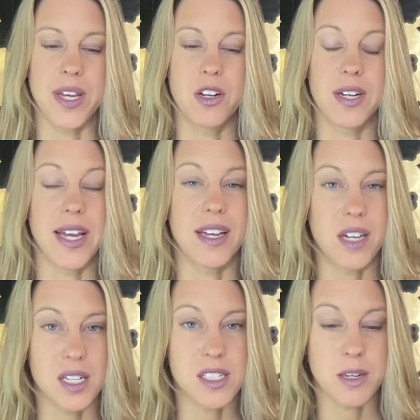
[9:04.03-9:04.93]
create
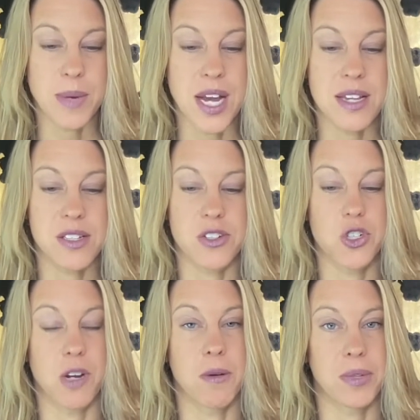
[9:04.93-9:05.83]
customized
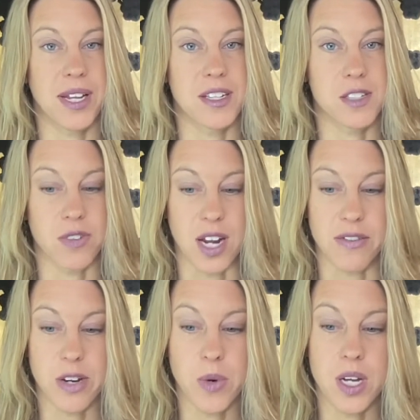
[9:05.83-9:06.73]
treatment plans for
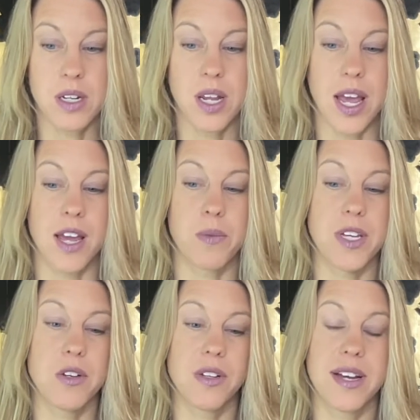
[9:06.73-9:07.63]
everyone, and we
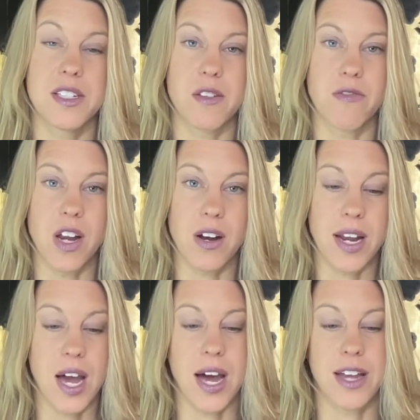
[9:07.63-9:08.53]
utilize very
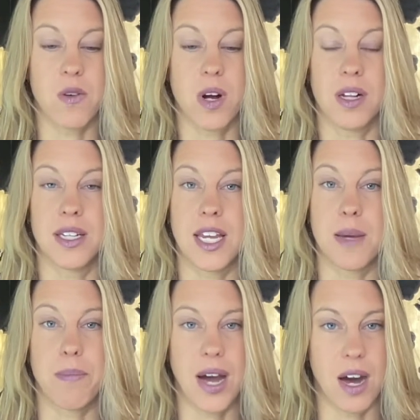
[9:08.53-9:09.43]
high quality,
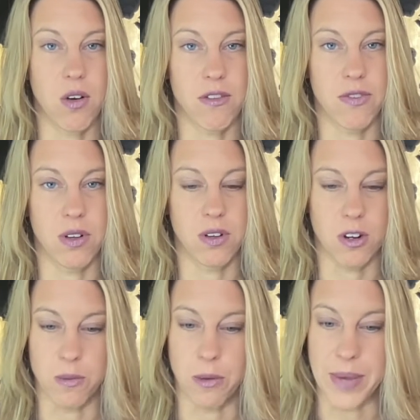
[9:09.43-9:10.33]
powerful
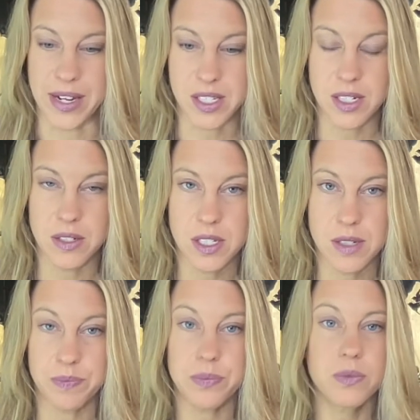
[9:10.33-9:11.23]
herbal
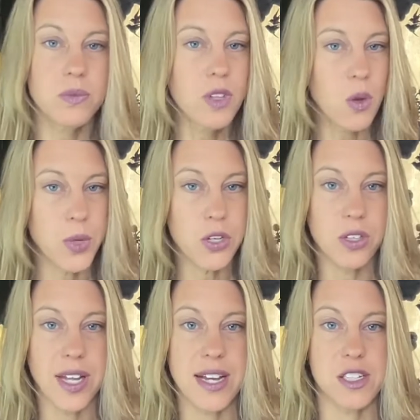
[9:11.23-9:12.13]
medicines. We
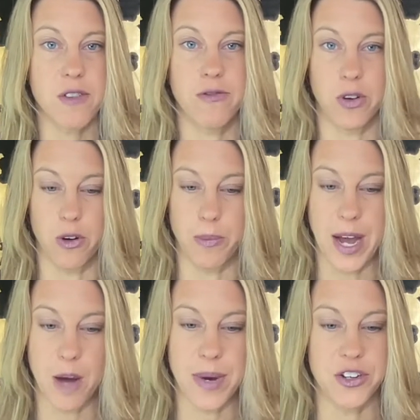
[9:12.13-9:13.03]
utilize
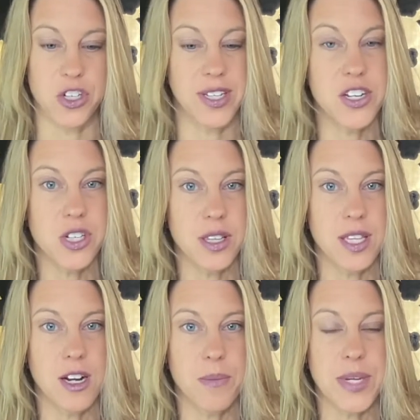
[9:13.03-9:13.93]
photobiomodulation
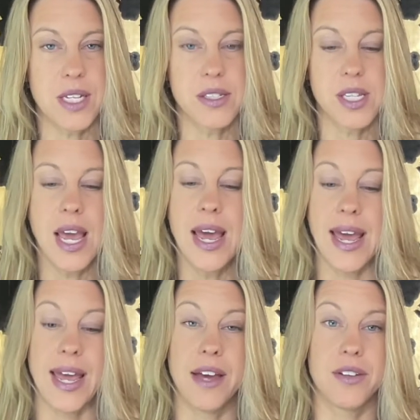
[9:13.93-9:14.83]
therapies
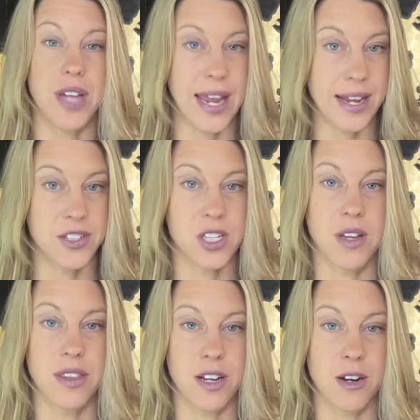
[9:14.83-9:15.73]
and
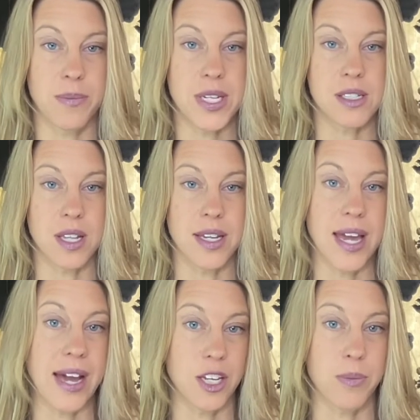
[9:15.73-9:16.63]
hands-on therapies like
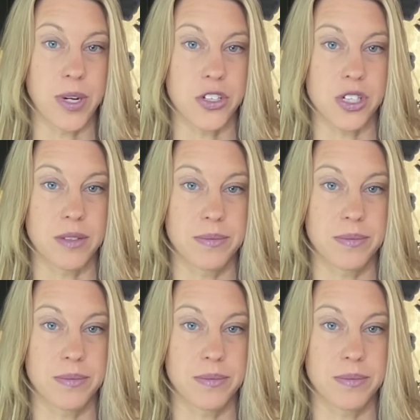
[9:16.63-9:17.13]
acupuncture.